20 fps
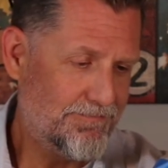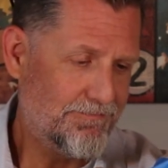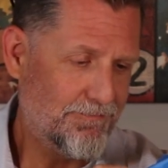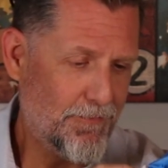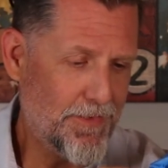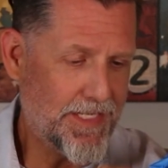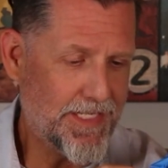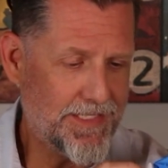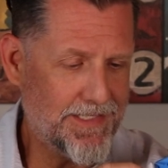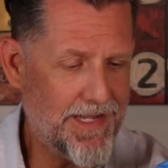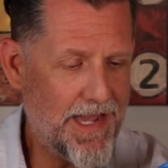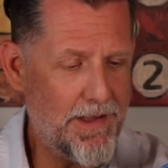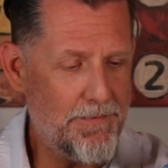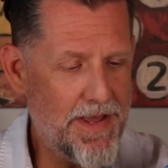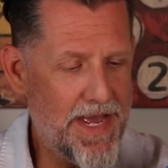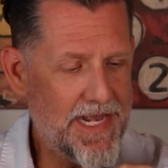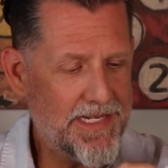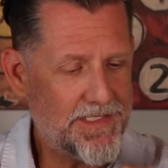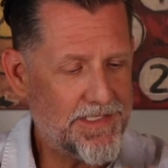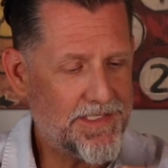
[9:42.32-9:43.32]
We can dye
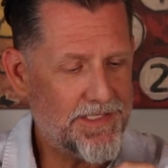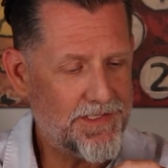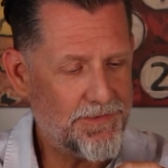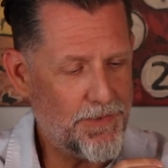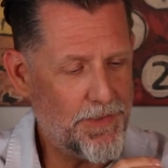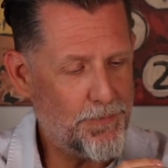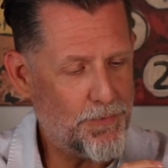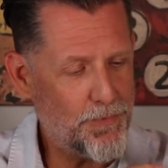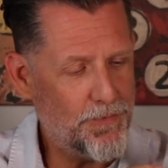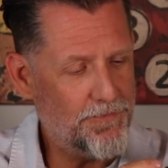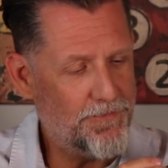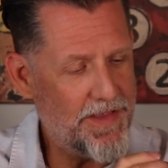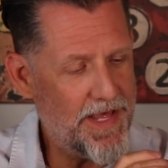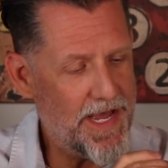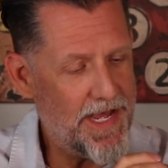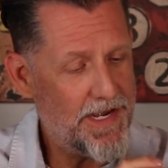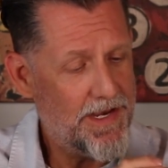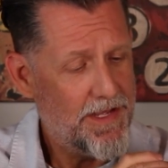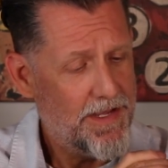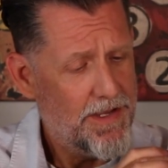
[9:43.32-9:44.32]
masks. We proved
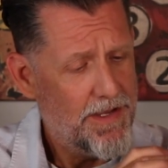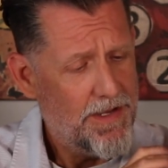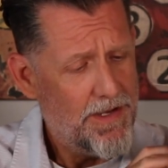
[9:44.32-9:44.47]
that.